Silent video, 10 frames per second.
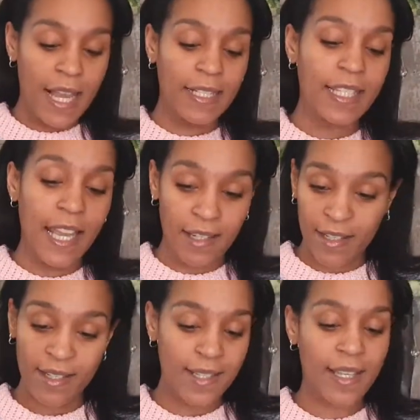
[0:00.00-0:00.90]
and yeah,
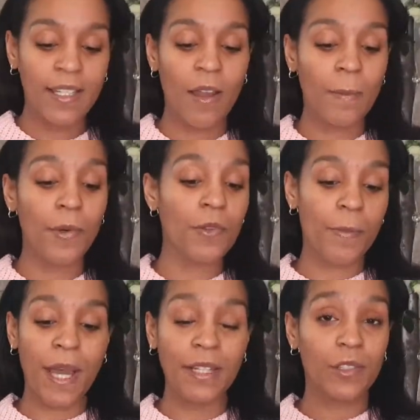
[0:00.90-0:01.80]
like I said, I bought the
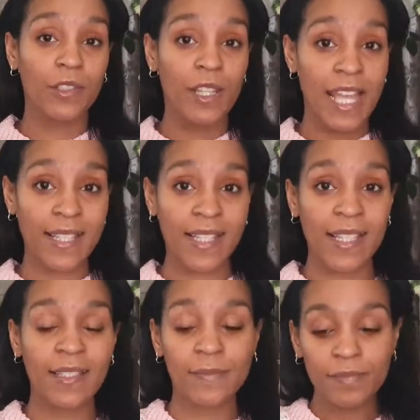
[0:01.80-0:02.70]
pattern on
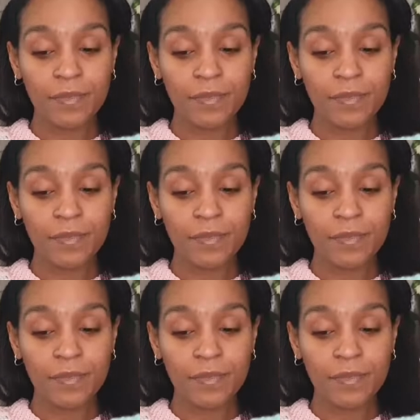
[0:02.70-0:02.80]
Etsy,